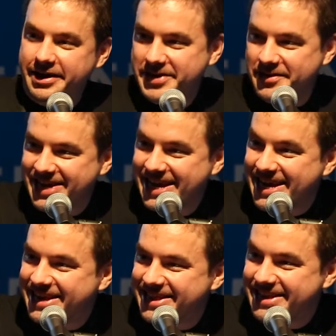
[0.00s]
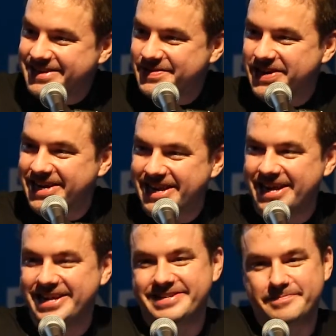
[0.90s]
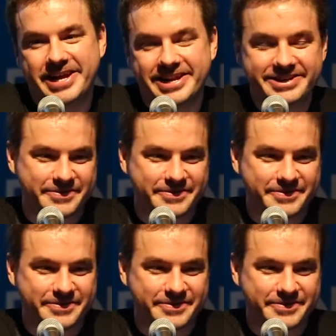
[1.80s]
here we go again. This one has been a